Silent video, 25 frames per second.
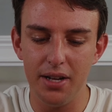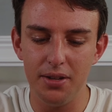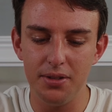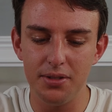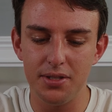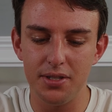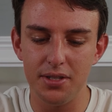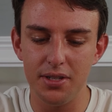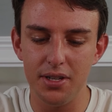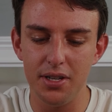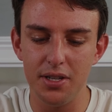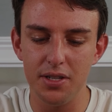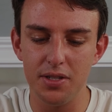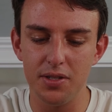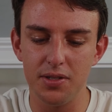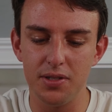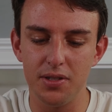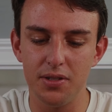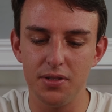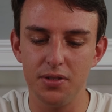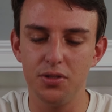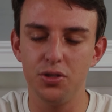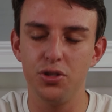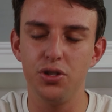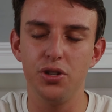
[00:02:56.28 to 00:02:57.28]
else is
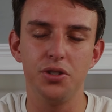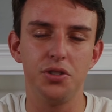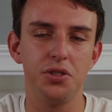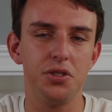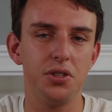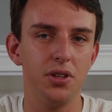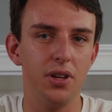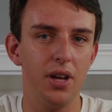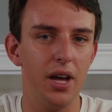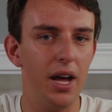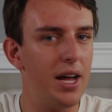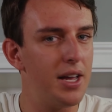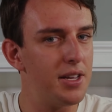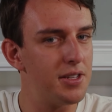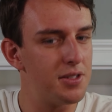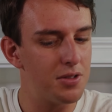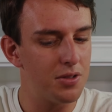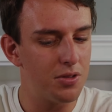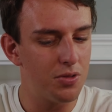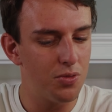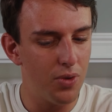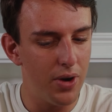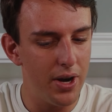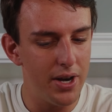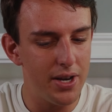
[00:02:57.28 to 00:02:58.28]
just as
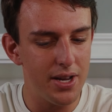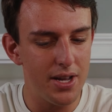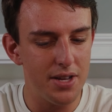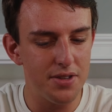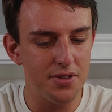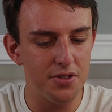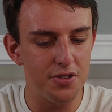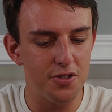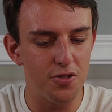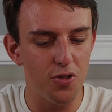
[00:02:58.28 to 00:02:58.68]
great as a